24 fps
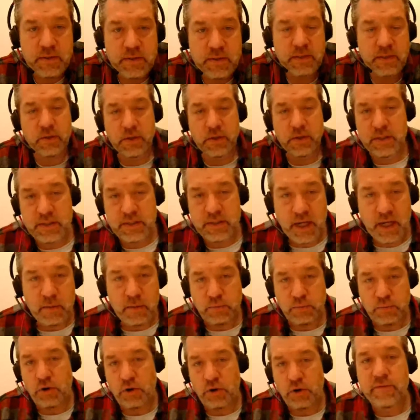It's going to take a
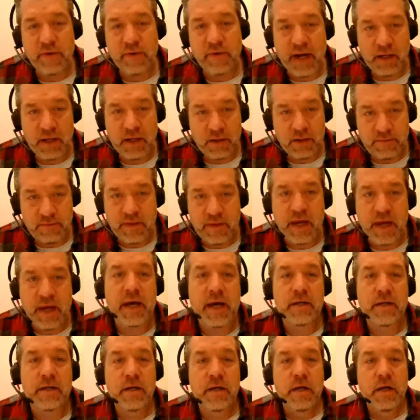profile of
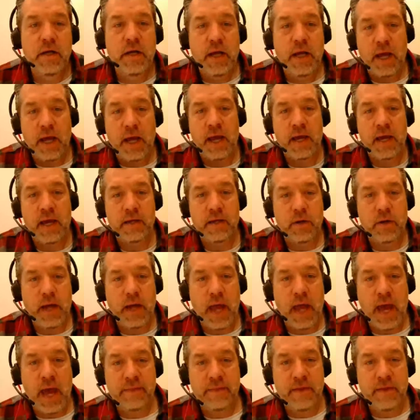that and
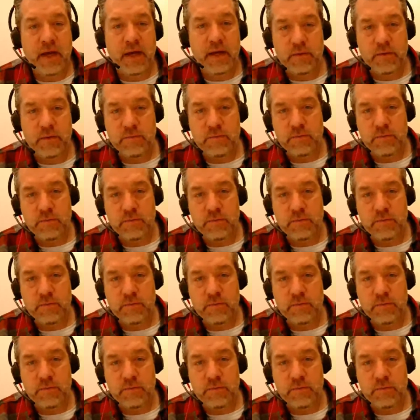add that.